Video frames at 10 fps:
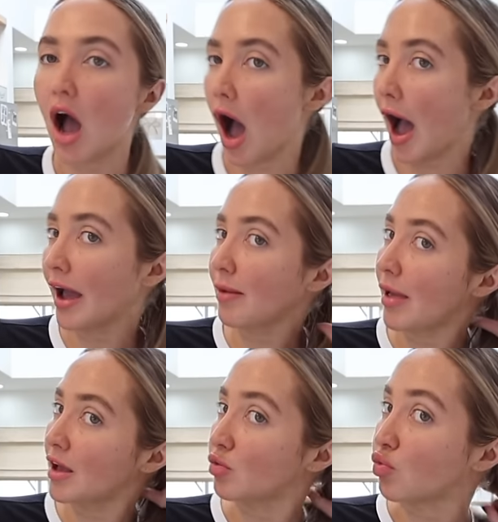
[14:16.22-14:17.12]
I
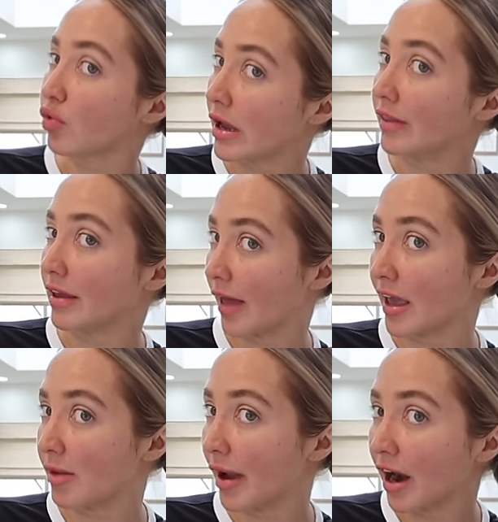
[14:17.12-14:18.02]
am like really
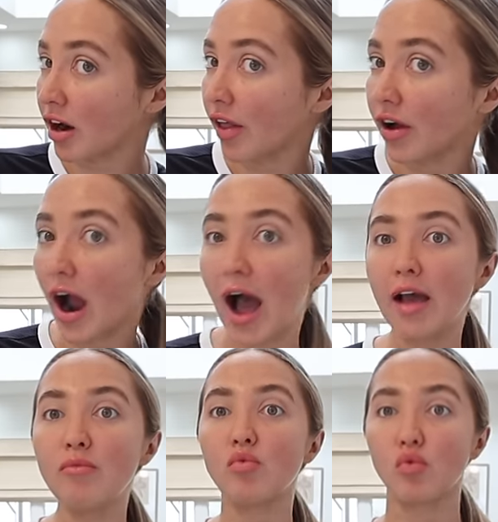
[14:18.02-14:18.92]
liking my hair color.
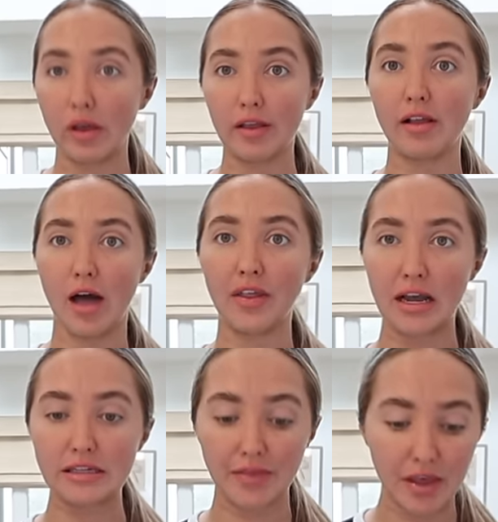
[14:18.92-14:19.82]
I'm really glad that
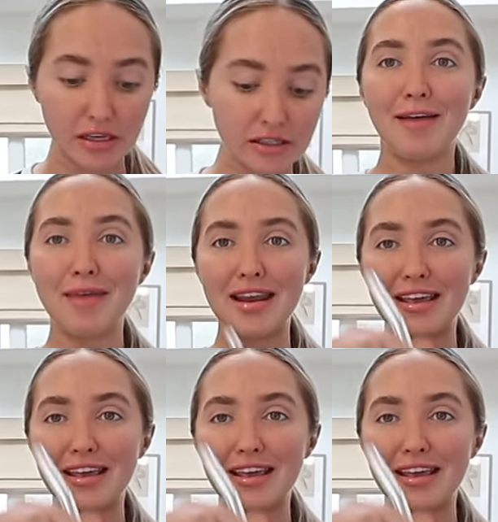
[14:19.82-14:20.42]
I did this. I made a